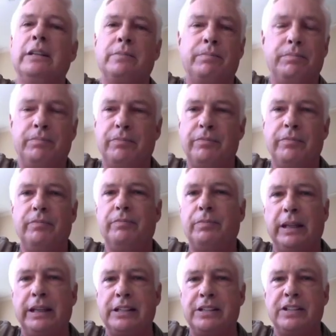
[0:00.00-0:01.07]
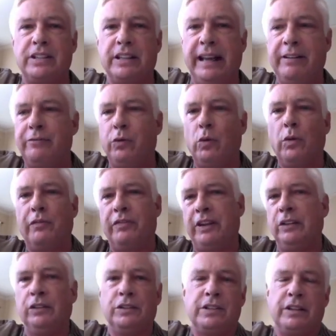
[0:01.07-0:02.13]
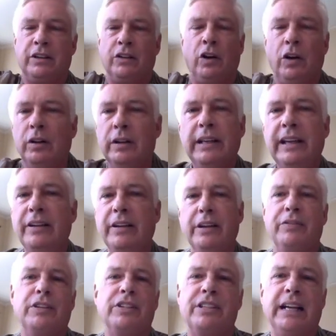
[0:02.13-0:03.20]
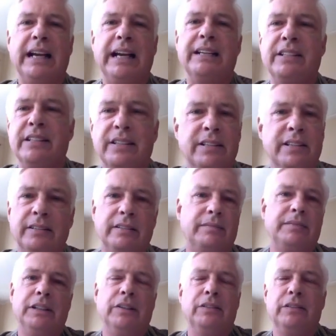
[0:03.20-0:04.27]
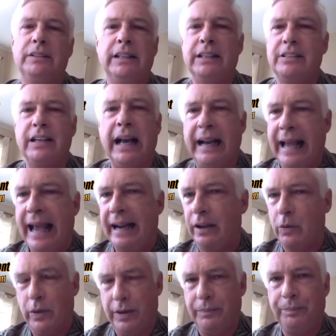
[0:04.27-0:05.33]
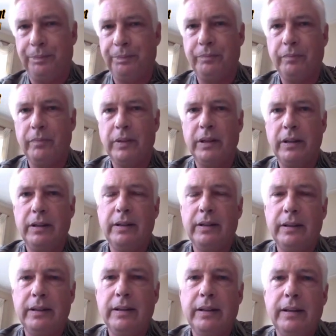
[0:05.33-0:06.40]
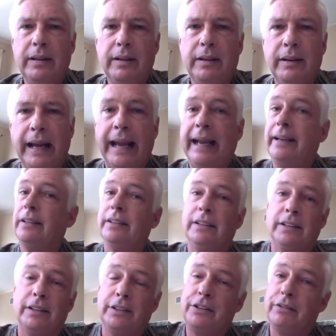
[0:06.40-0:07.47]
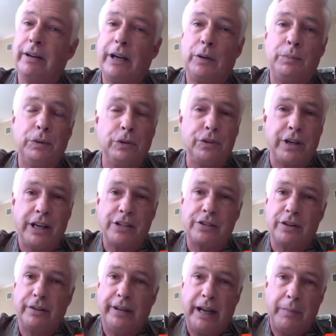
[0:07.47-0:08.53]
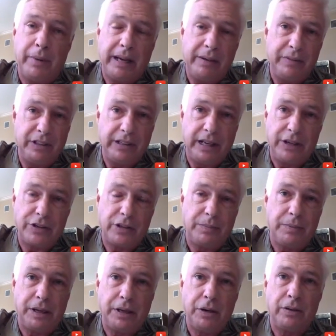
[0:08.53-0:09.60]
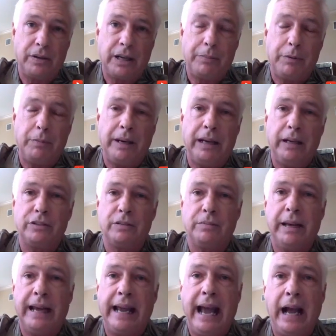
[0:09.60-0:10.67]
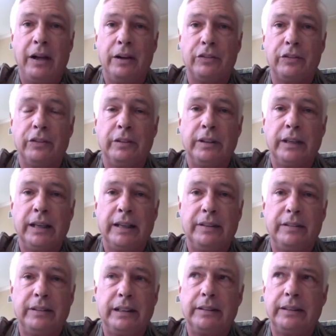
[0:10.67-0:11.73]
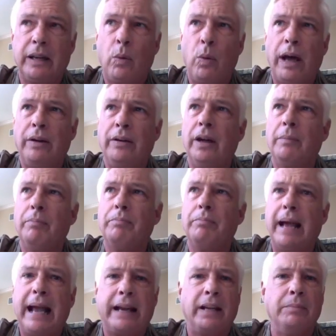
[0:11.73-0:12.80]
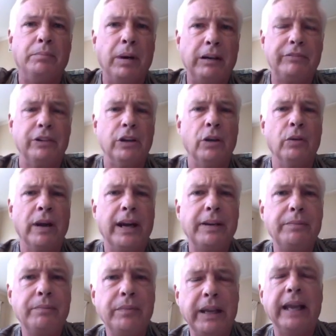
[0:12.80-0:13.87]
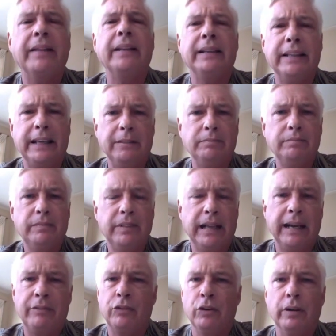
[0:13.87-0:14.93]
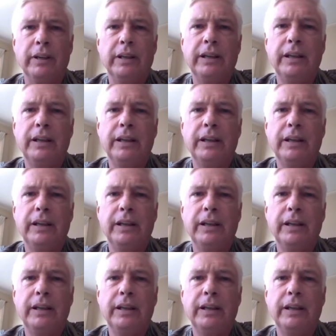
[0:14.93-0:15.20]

league places that have 4 fields and they're all different sizes, and it's not adequate. And the Toronto Blue Jays turned down my invitation to play a couple miles from my house, and I think they wound up back in Buffalo, right? Yeah, they did. After